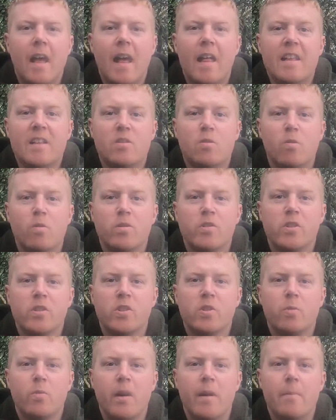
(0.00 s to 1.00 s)
and it's also the
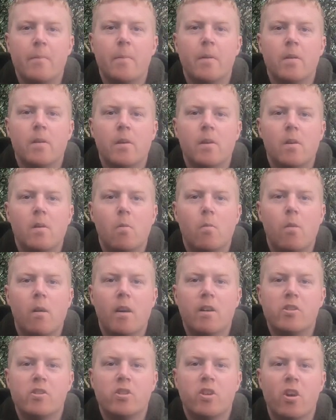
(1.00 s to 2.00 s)
swim where
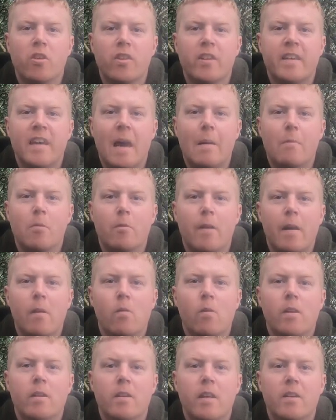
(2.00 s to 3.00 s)
I chucked the camera
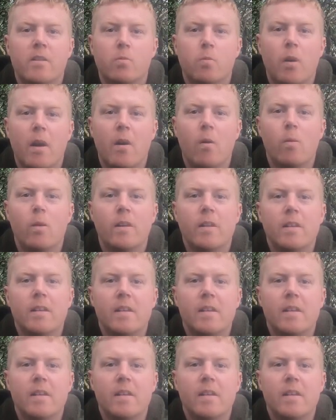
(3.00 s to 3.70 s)
out as well